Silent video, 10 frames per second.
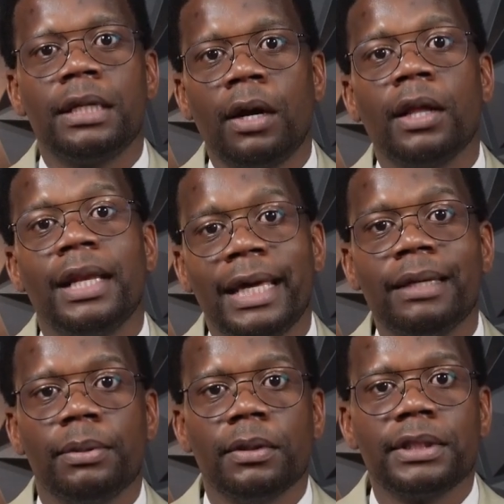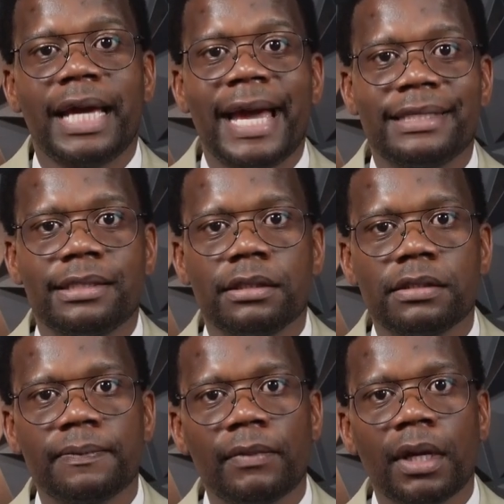are labeled
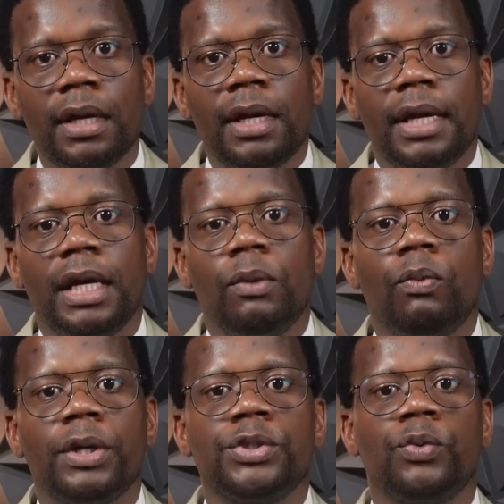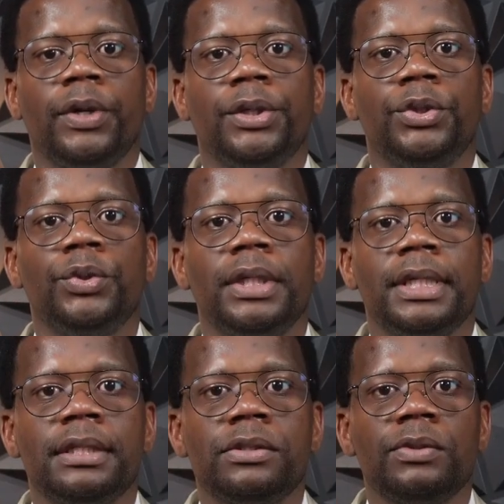assets. And what you want to do
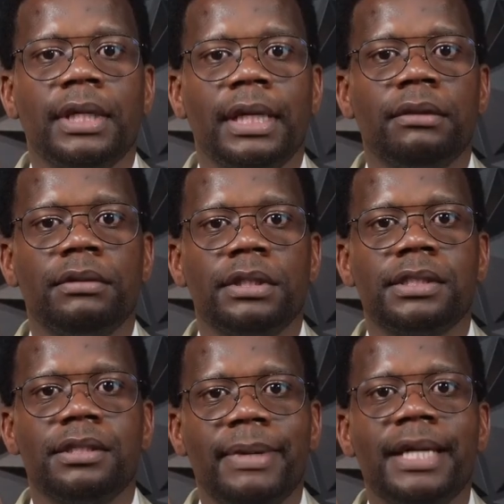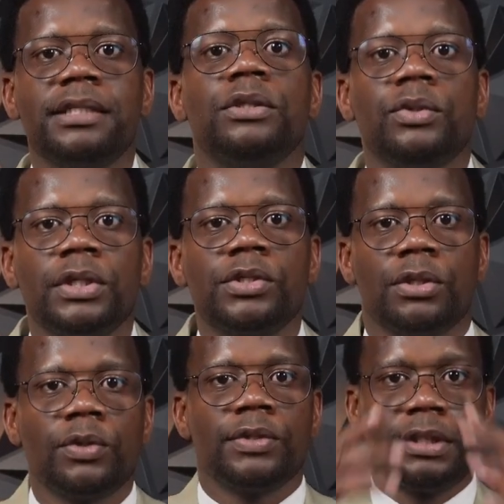is you can just imagine three
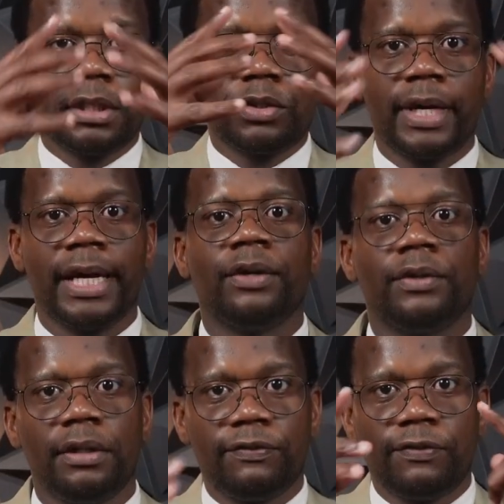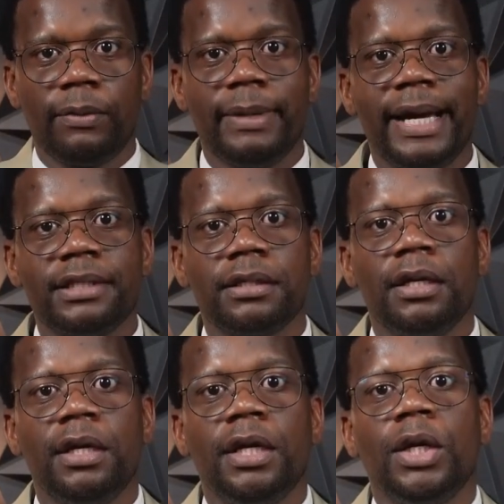circles in a triangular format
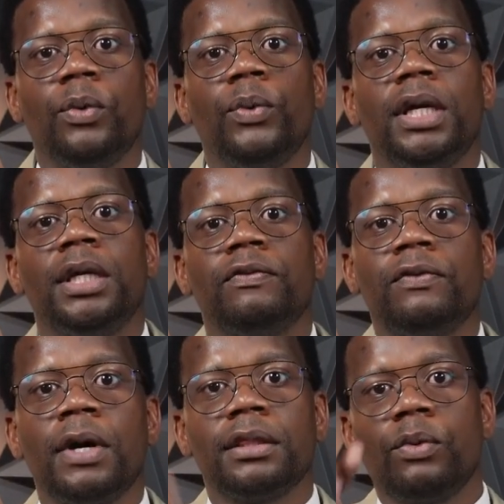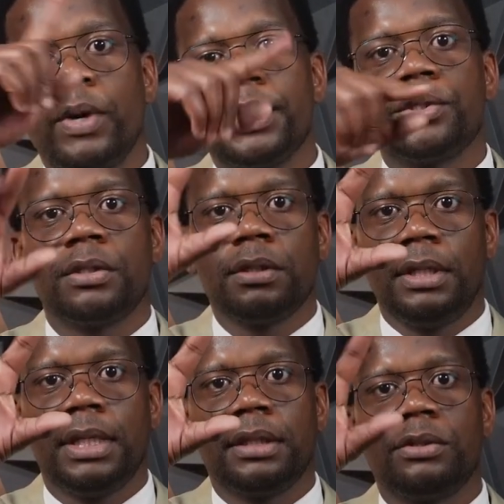where you've got the one
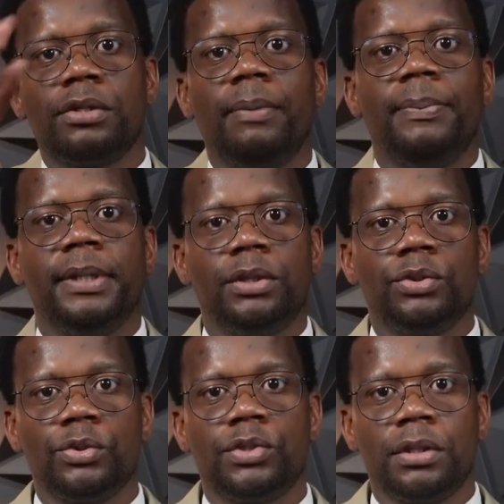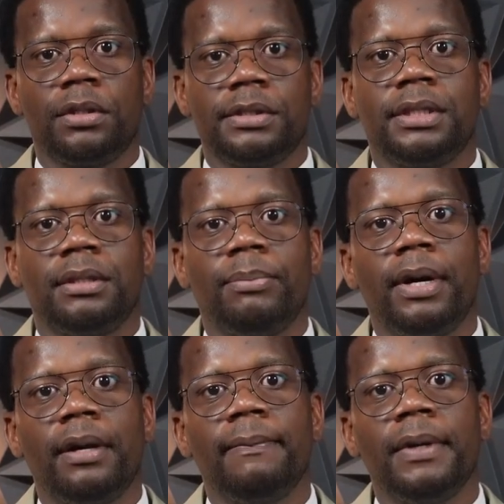circle at the top and the two circles at the
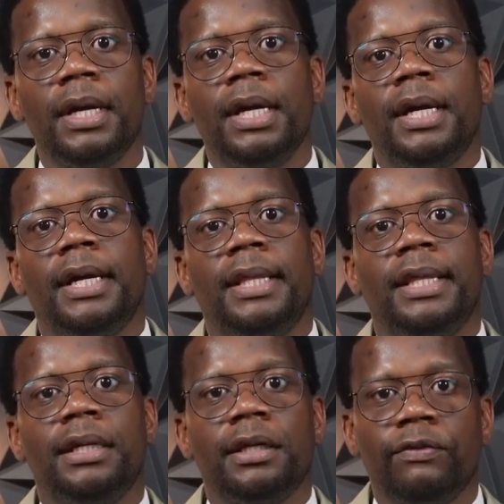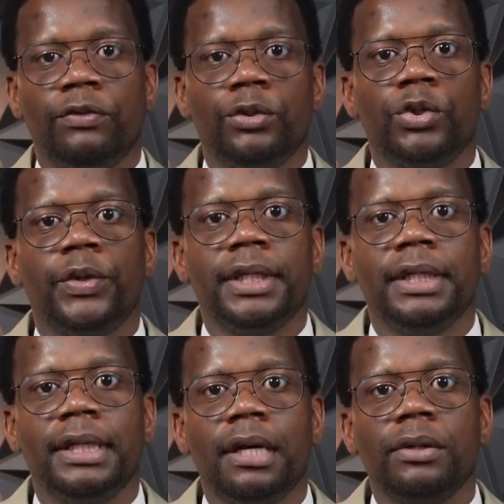bottom. And then if you're drawing
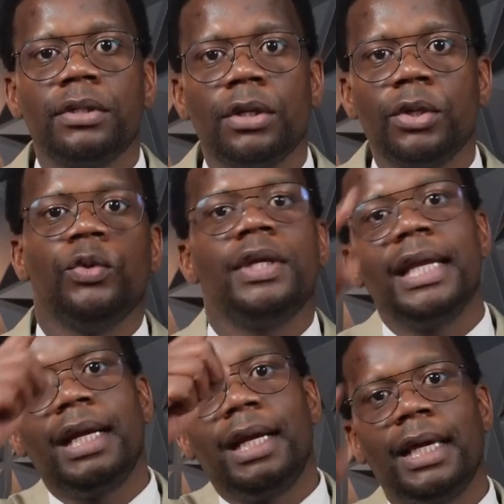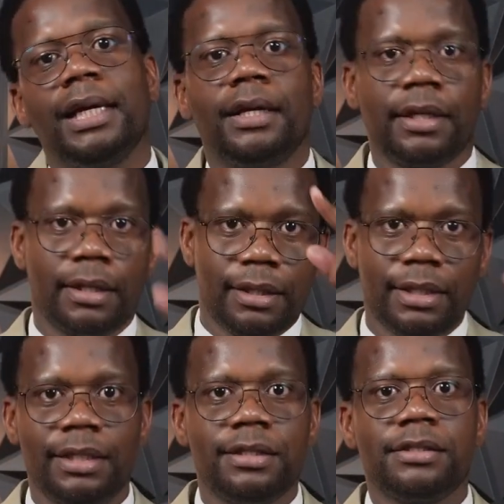it out, you can link
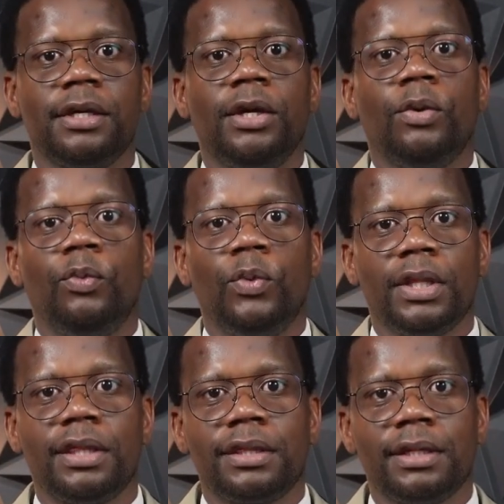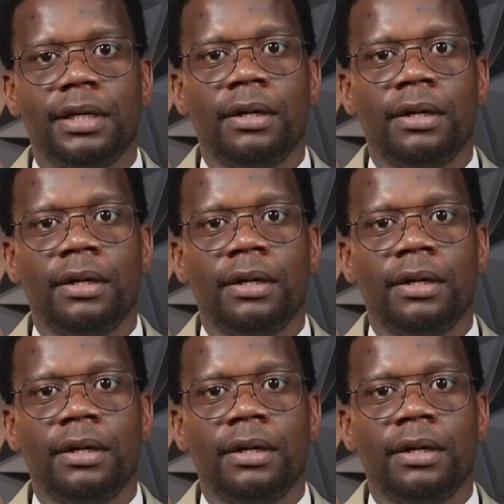these with